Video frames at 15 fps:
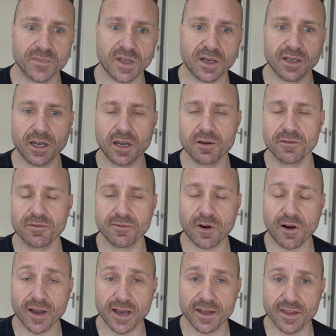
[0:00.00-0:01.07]
I go
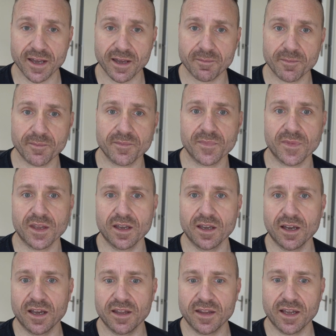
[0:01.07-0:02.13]
via them,
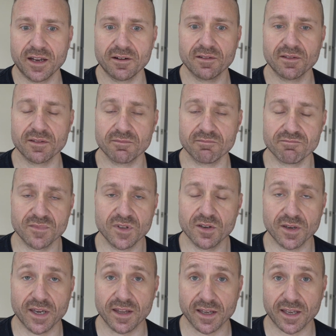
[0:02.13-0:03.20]
and then you
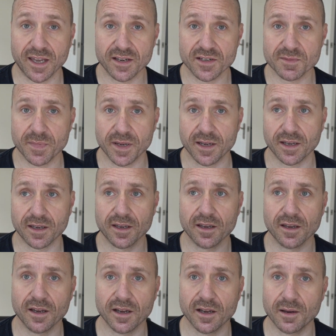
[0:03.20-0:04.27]
get the cash back.
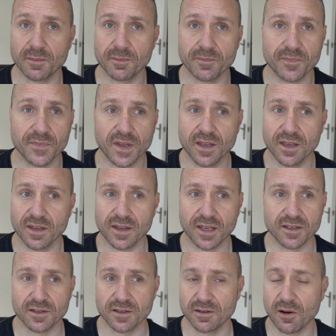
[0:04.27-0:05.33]
They
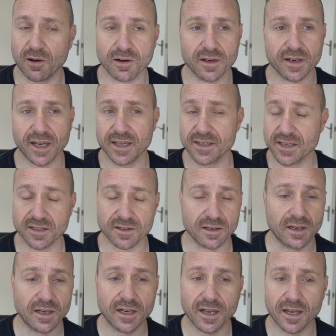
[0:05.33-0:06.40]
do holidays, they do
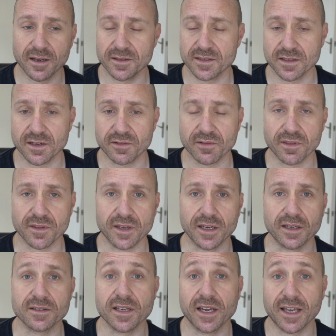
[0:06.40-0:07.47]
loads of different
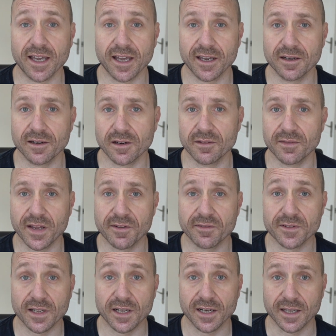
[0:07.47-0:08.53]
things. Again, I've
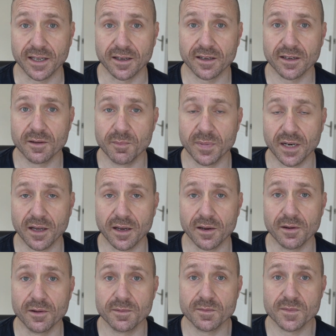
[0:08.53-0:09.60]
left a link
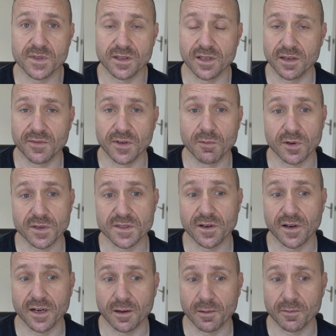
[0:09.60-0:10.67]
below so that if you want to
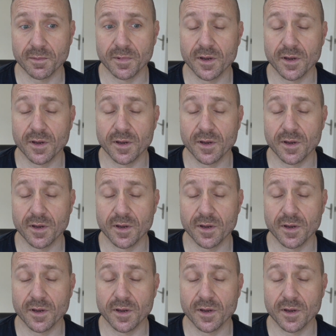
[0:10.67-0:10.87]
sign up